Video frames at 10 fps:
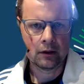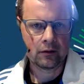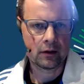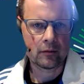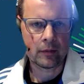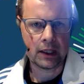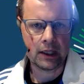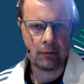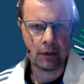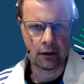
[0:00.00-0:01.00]
send them by
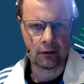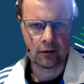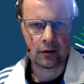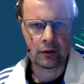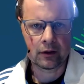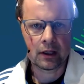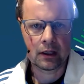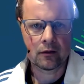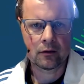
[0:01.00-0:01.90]
email and stuff like that.